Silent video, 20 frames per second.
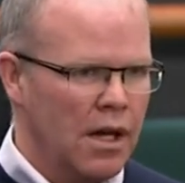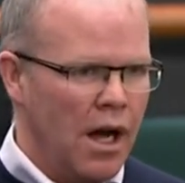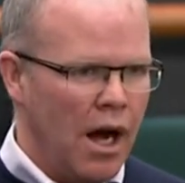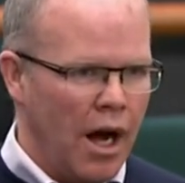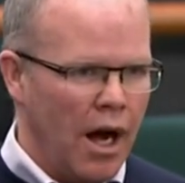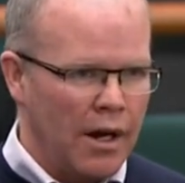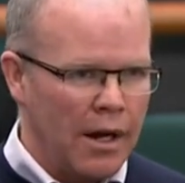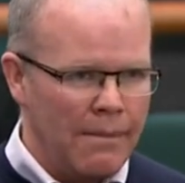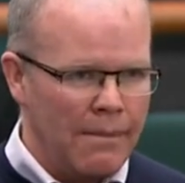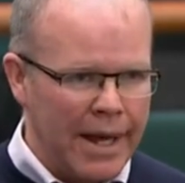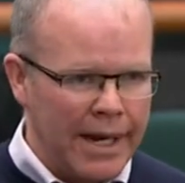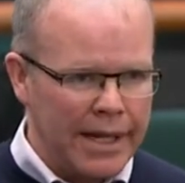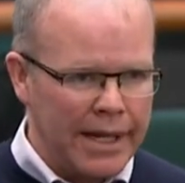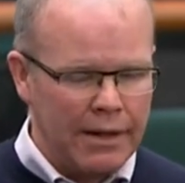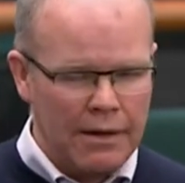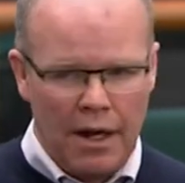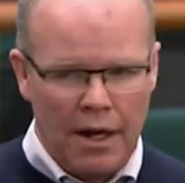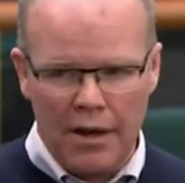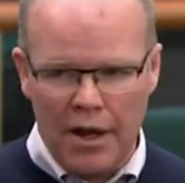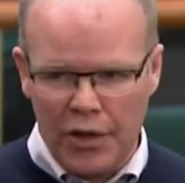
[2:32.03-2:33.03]
on
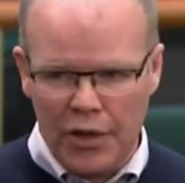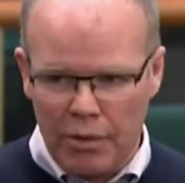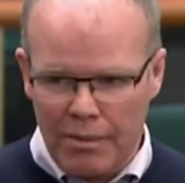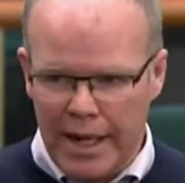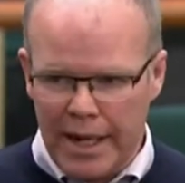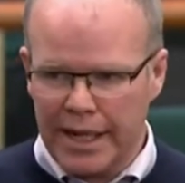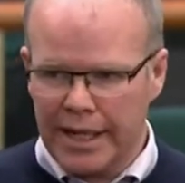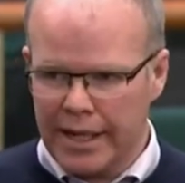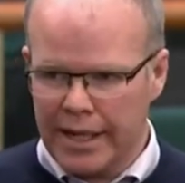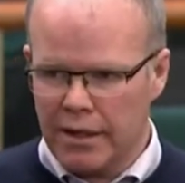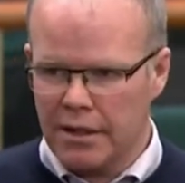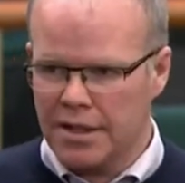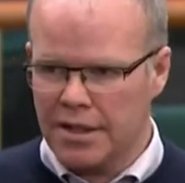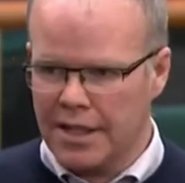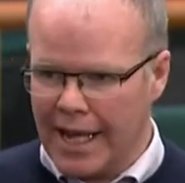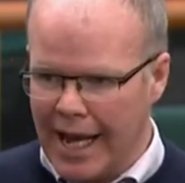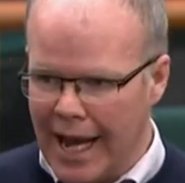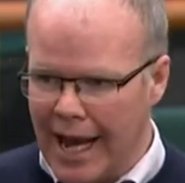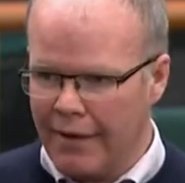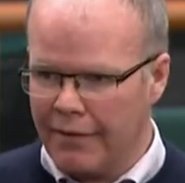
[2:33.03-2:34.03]
the remaining years they
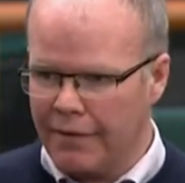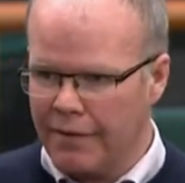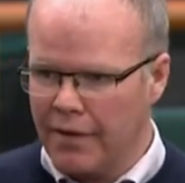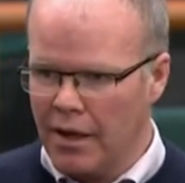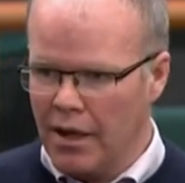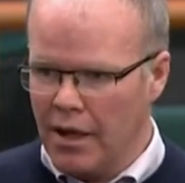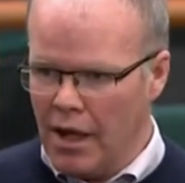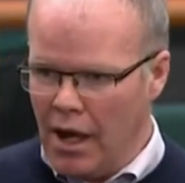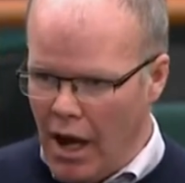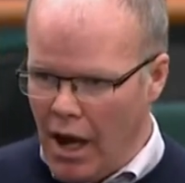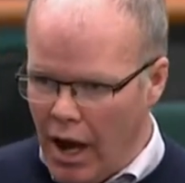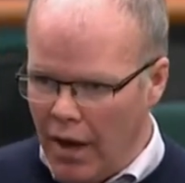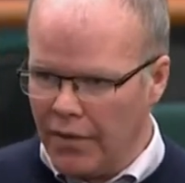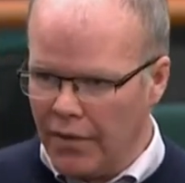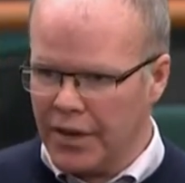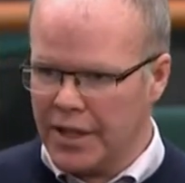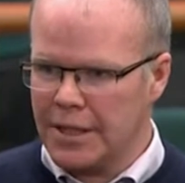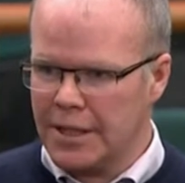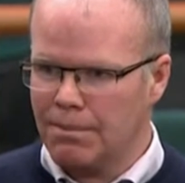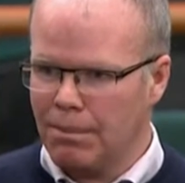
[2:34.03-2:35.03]
have on
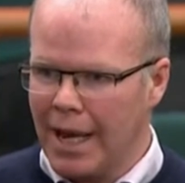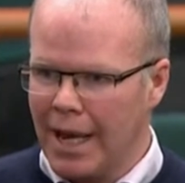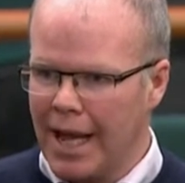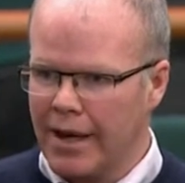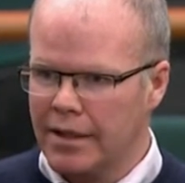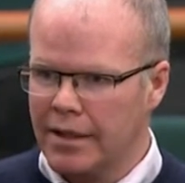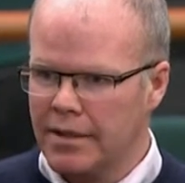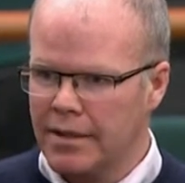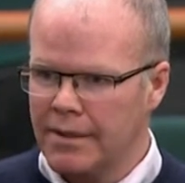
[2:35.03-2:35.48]
this planet,